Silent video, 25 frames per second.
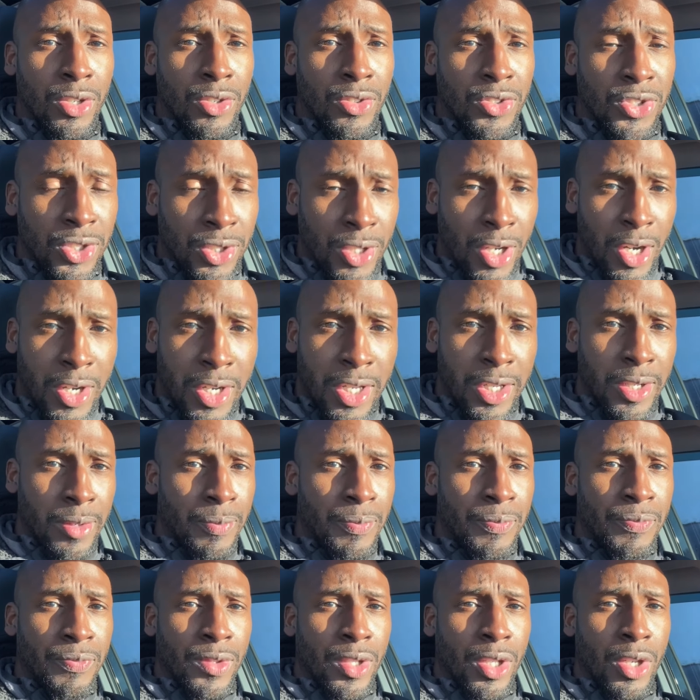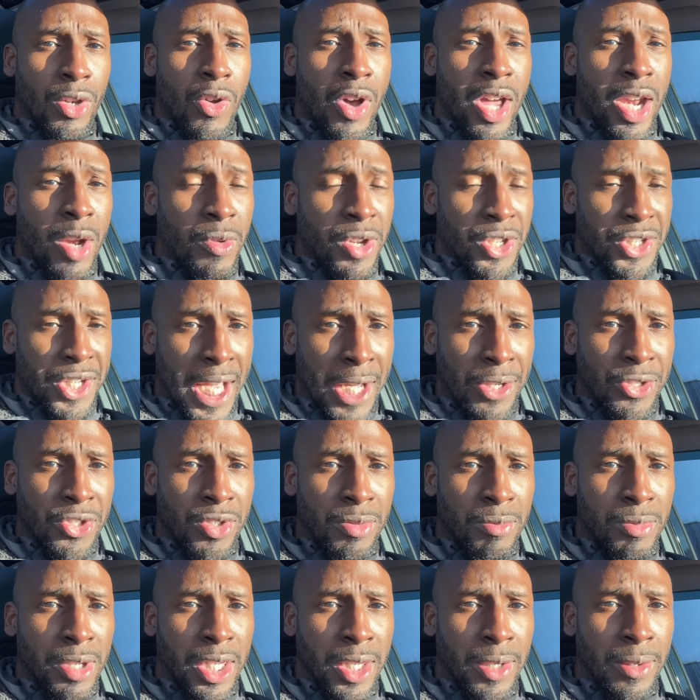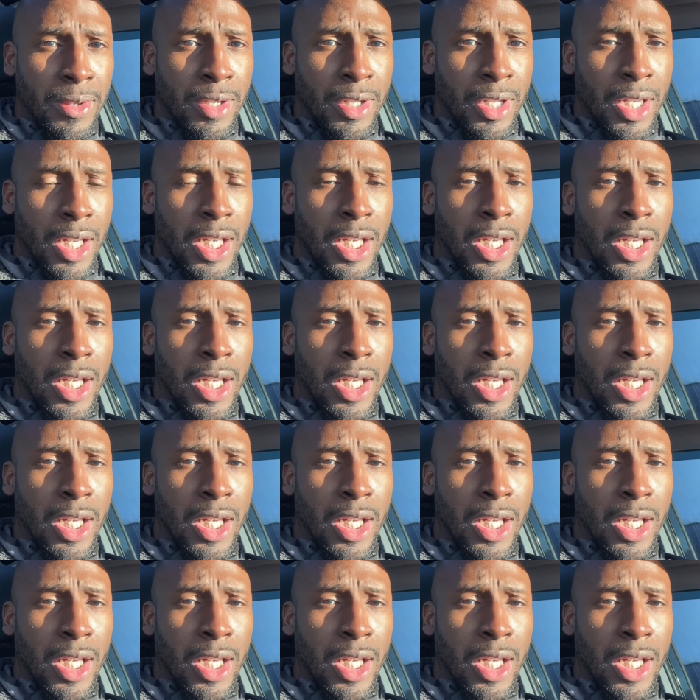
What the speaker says: started, go ahead and reach out to me,